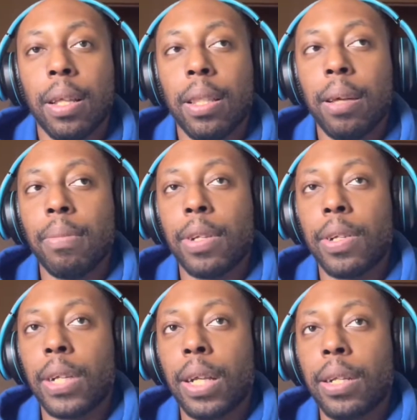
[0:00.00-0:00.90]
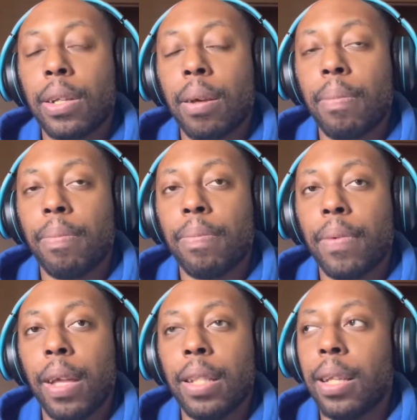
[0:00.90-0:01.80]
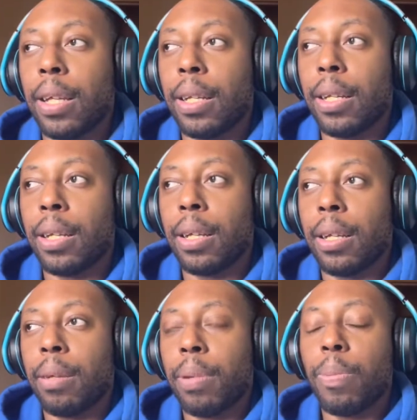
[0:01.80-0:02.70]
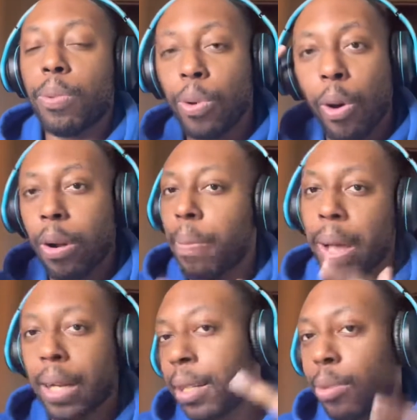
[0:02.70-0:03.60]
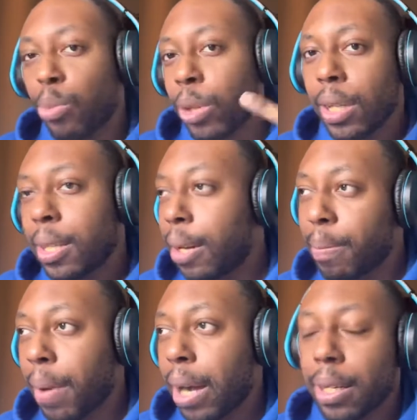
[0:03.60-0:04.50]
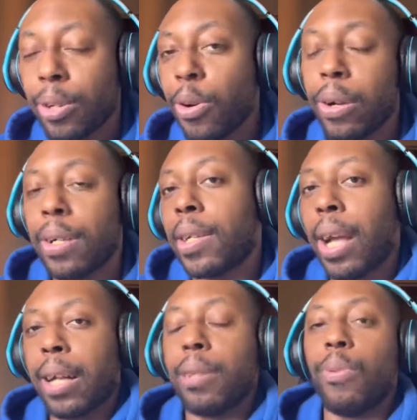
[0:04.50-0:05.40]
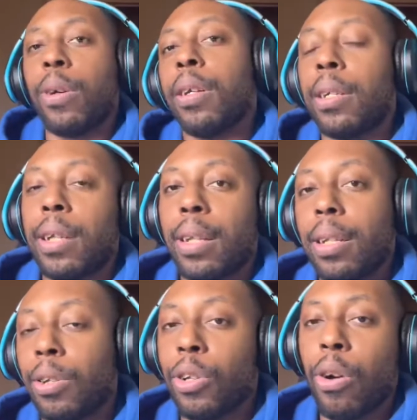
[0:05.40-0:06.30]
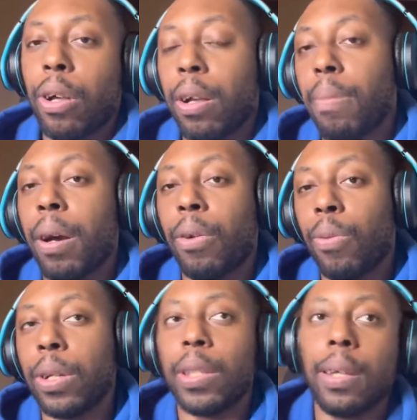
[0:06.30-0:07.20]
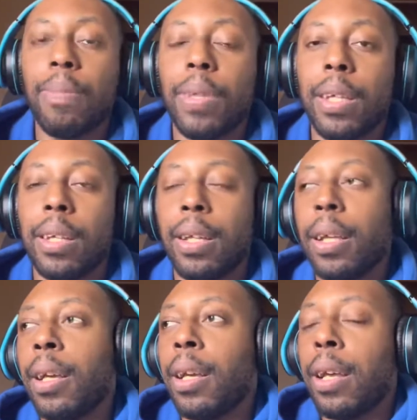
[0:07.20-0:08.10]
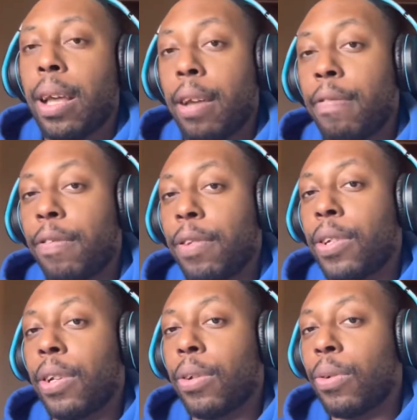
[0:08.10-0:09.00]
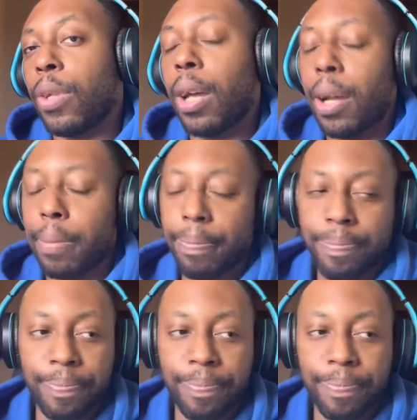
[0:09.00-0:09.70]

them to say something, and then people automatically read their mind and know exactly what it is that they're talking about or what they mean every single time.